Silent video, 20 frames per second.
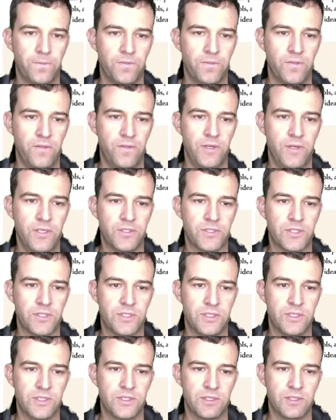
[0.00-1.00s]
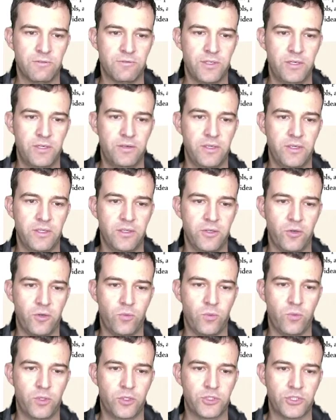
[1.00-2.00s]
"This is a very little
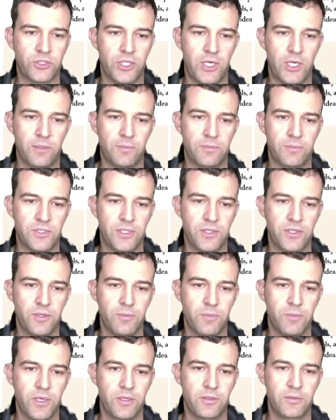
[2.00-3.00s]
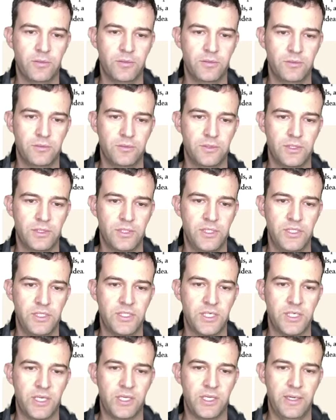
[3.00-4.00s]
workshop," said the bear. He
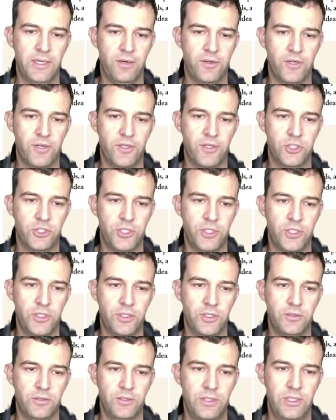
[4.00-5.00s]
sat down in a chair.